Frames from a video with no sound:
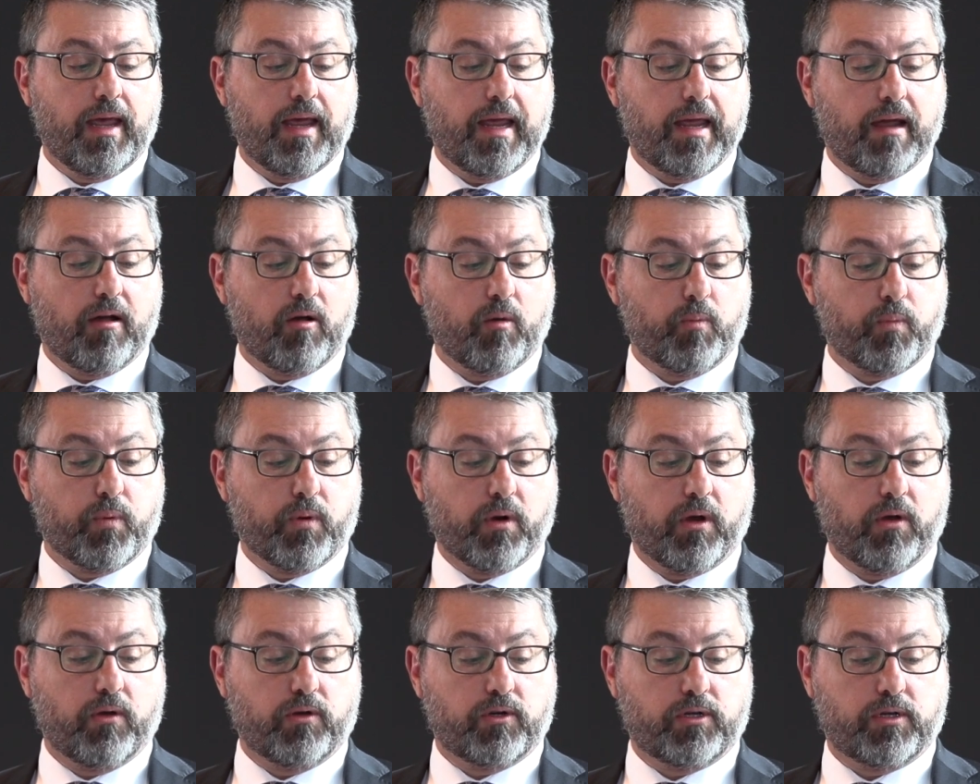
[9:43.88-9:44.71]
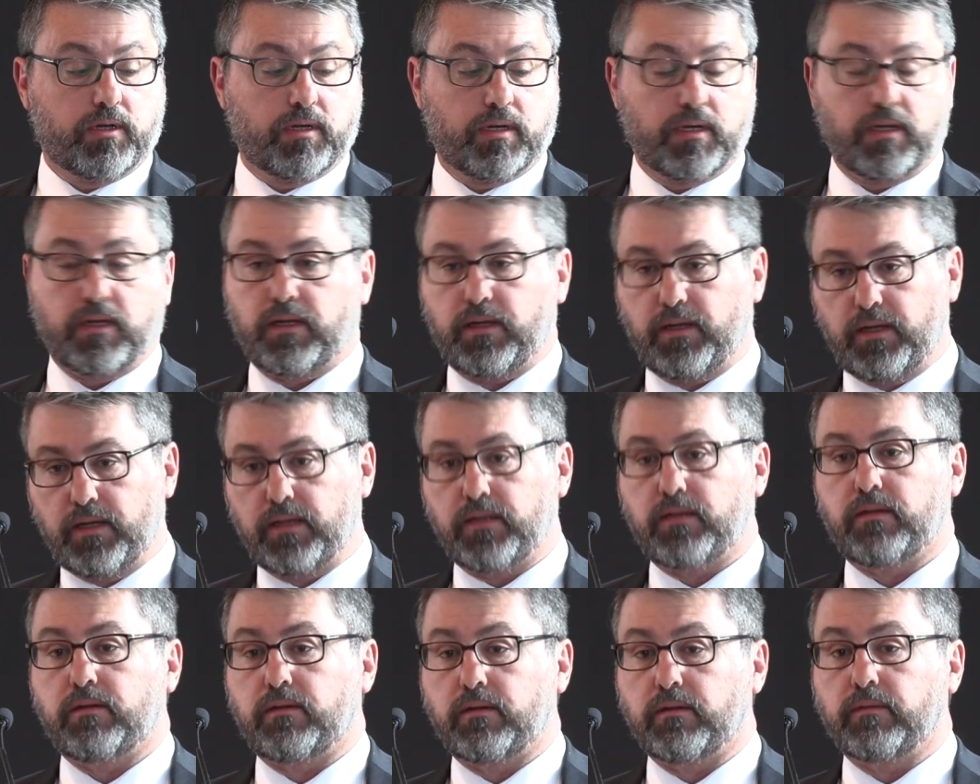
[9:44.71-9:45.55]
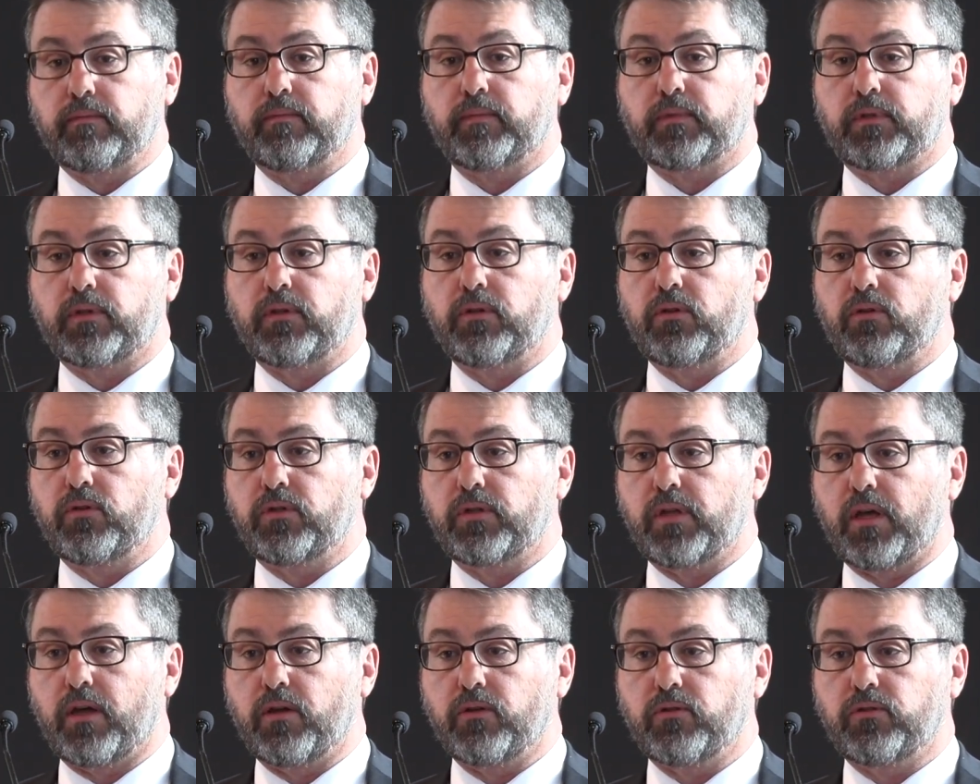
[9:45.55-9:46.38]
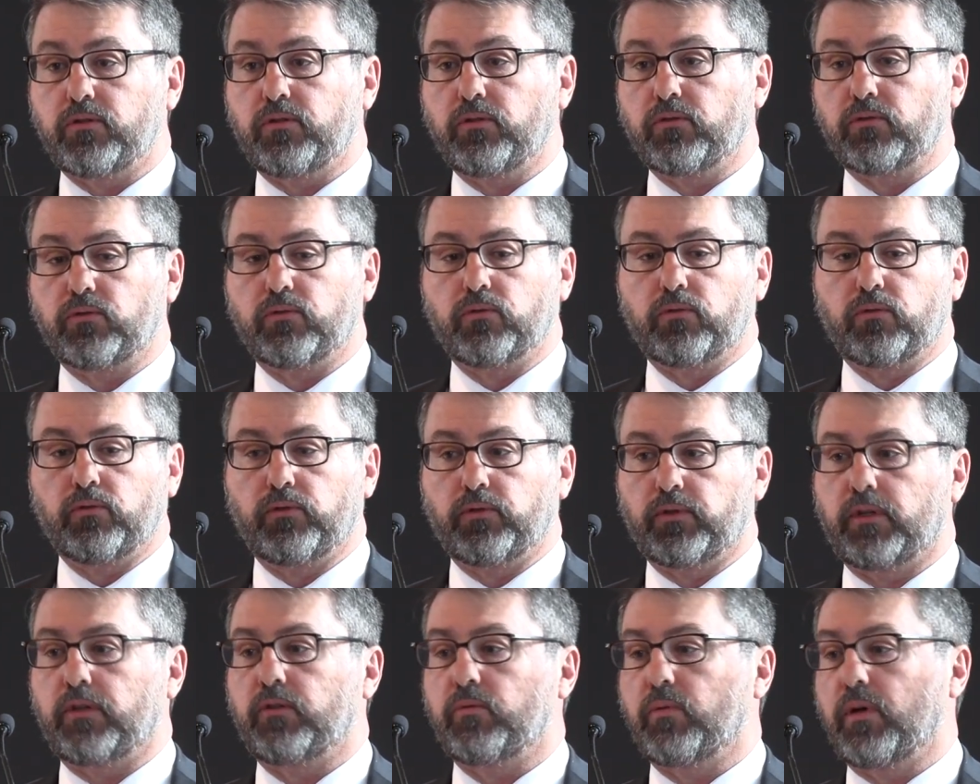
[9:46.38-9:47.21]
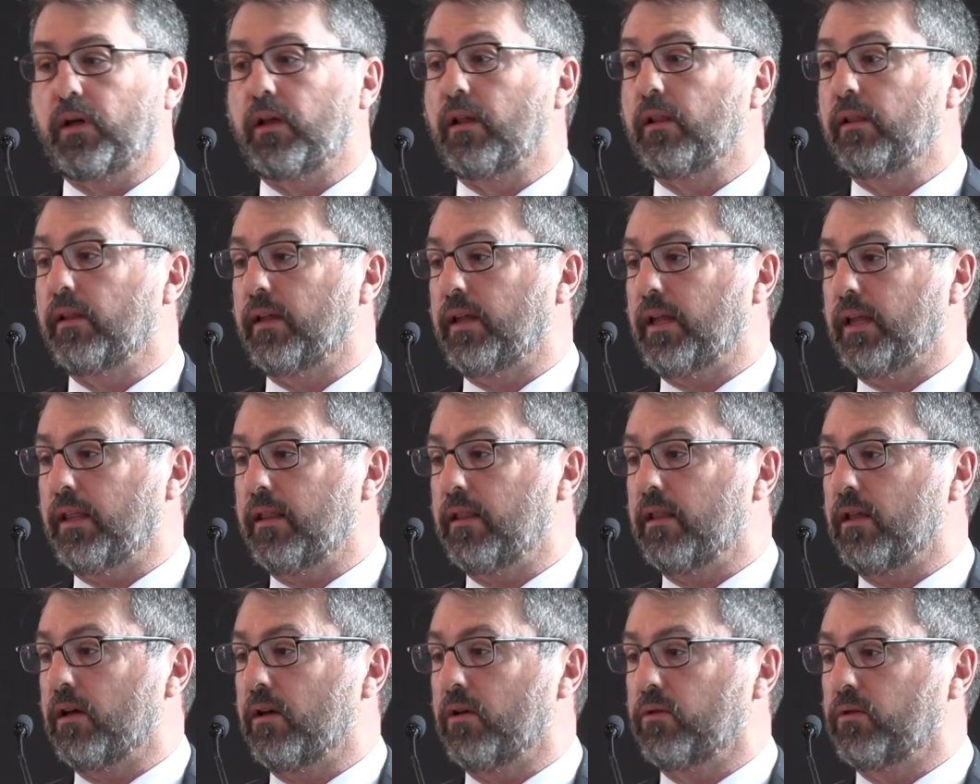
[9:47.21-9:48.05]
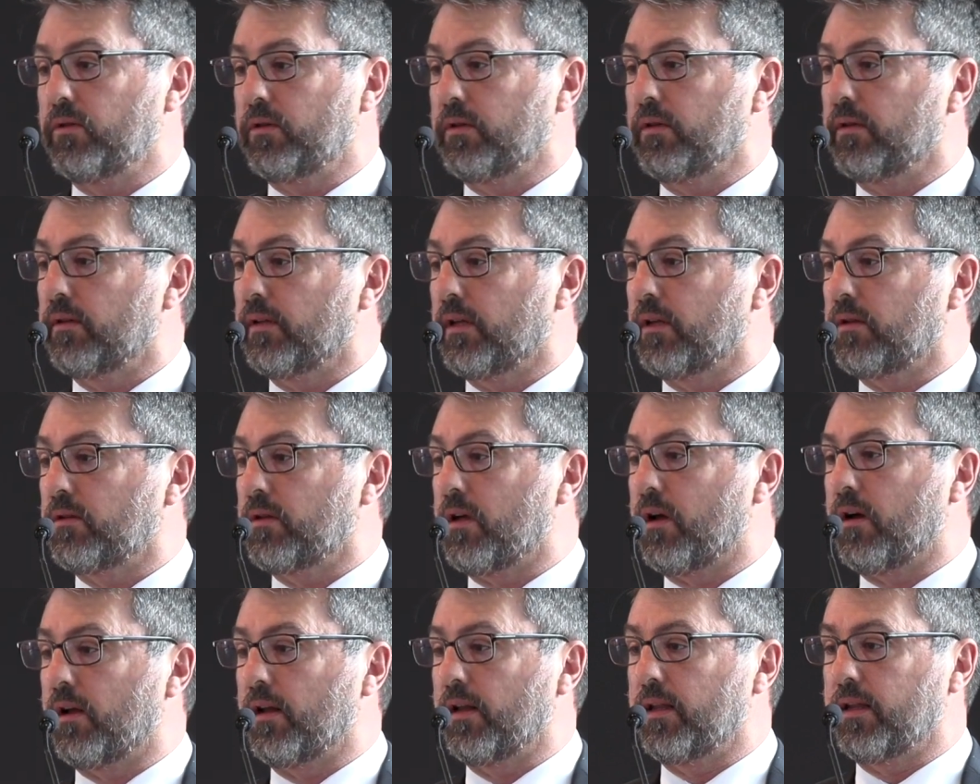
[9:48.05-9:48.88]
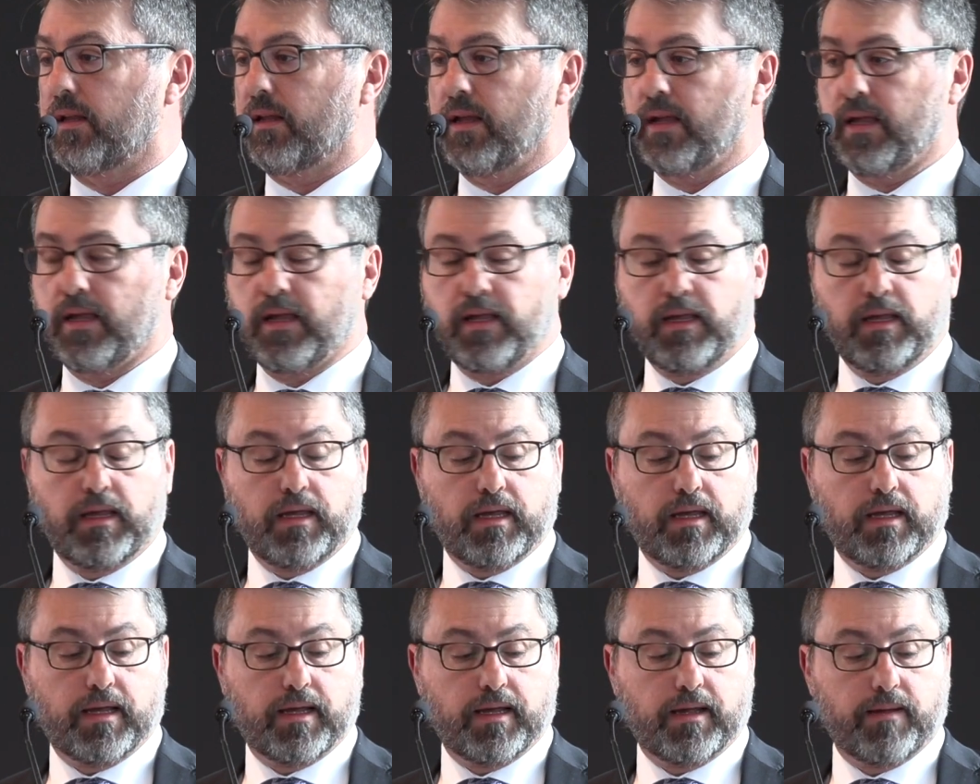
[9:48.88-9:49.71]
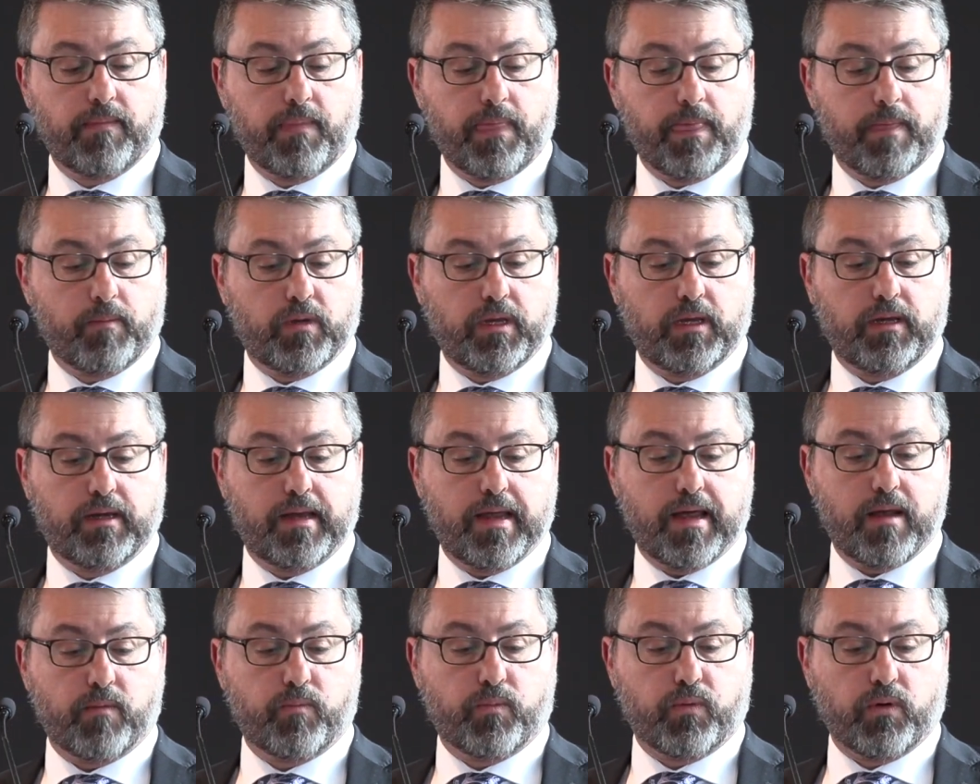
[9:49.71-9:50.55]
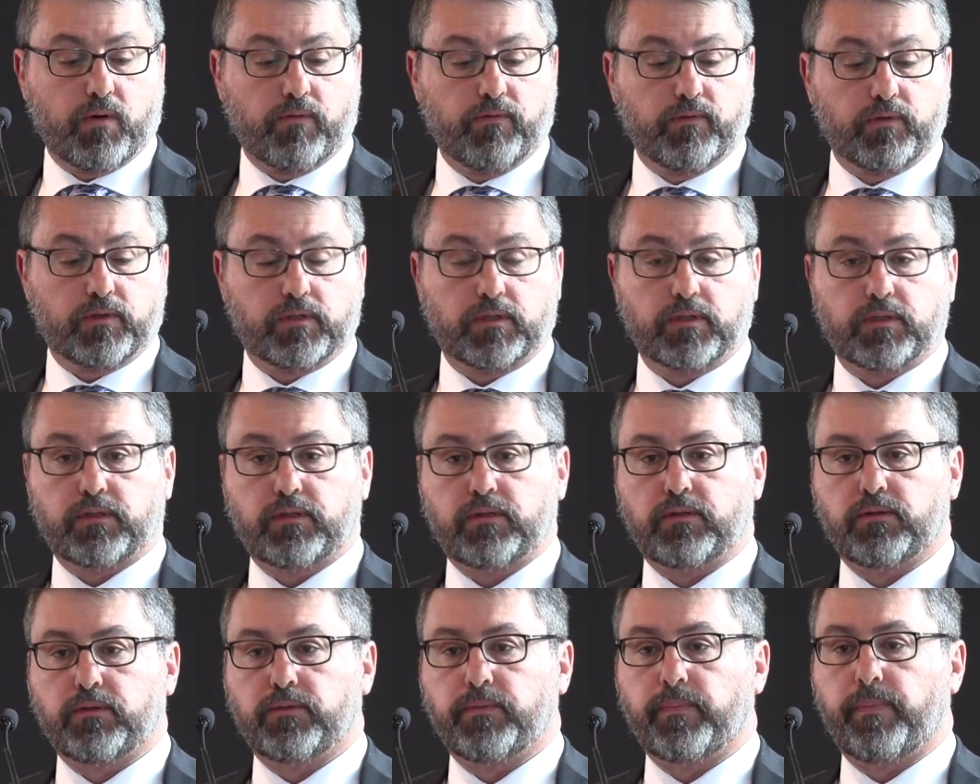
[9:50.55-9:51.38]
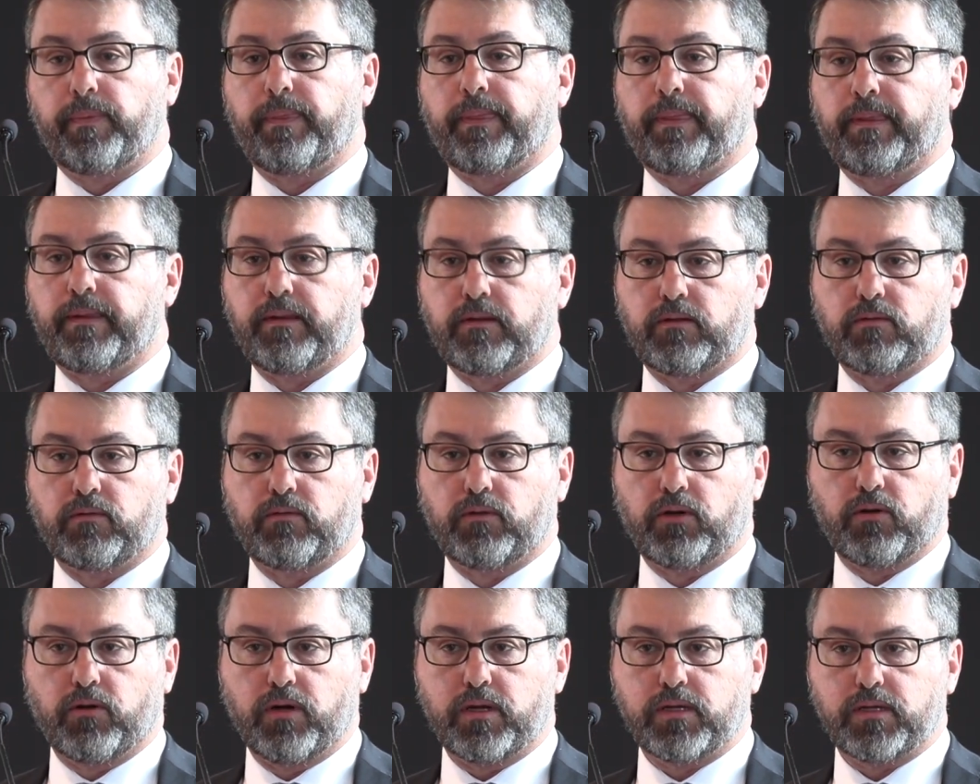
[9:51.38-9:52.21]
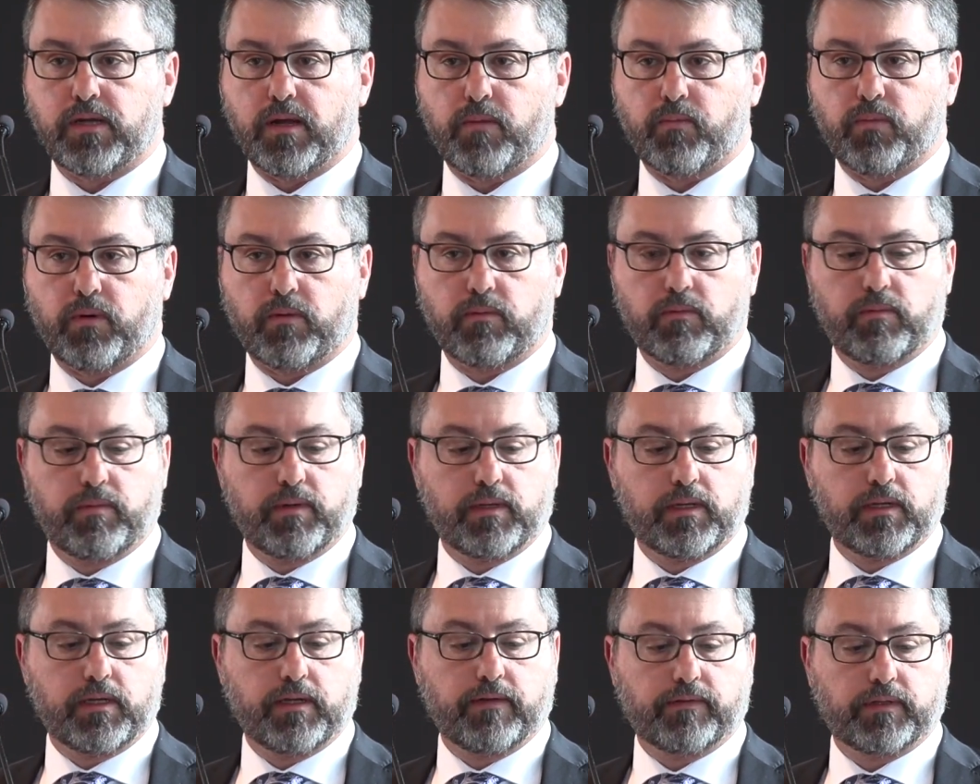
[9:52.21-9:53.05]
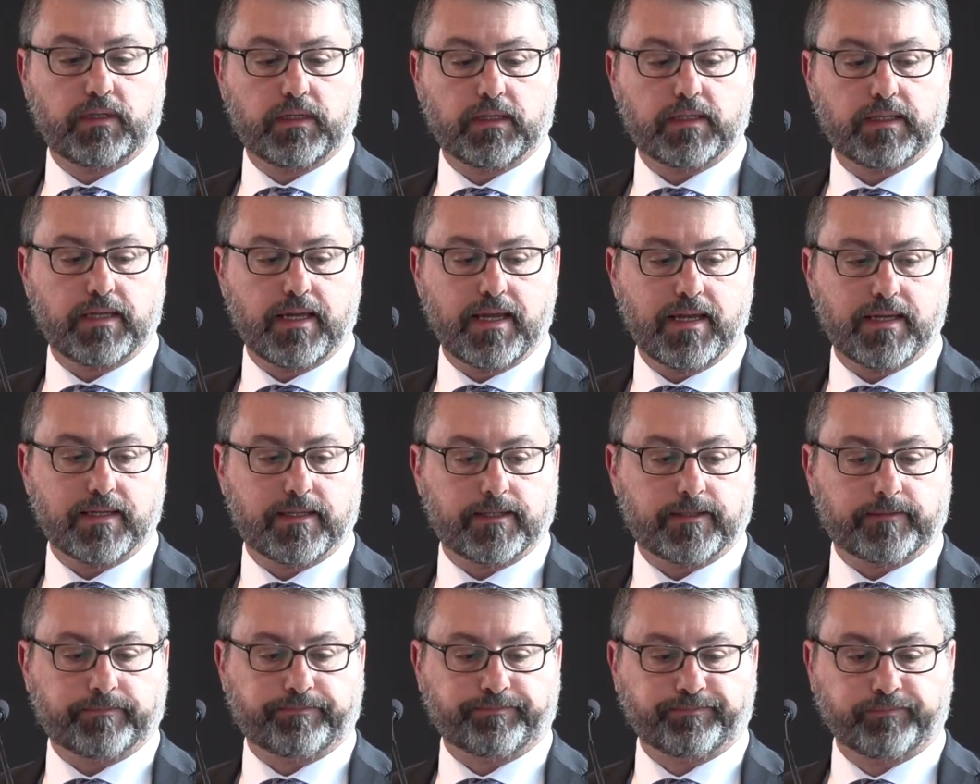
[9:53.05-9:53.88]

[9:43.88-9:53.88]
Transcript: our approach is to use those tools as well in those highly endowed provinces to increase our probability of success.